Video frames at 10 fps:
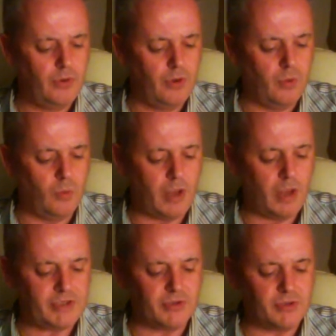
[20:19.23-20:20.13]

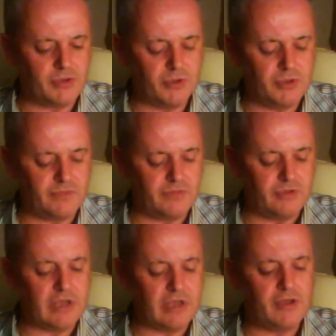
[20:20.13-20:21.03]
waste on the joint of the
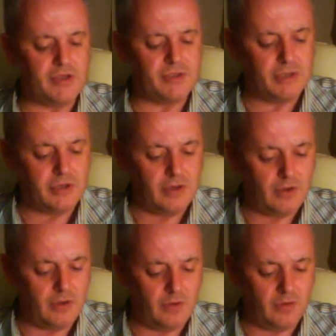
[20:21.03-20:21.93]
dash,
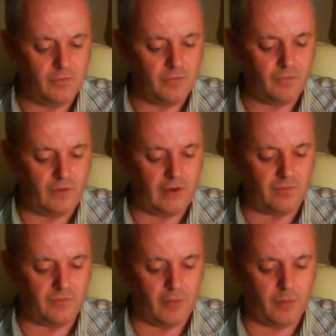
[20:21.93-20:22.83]
Finny
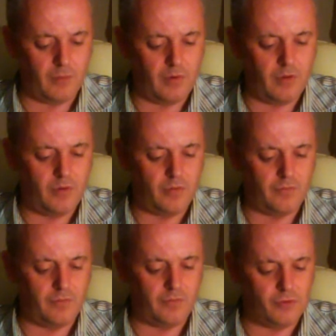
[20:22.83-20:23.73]
from the
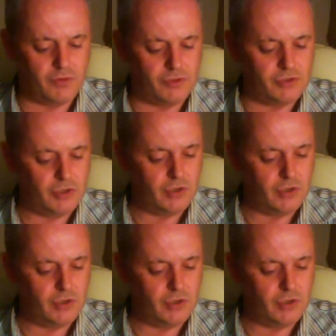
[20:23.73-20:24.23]
fush,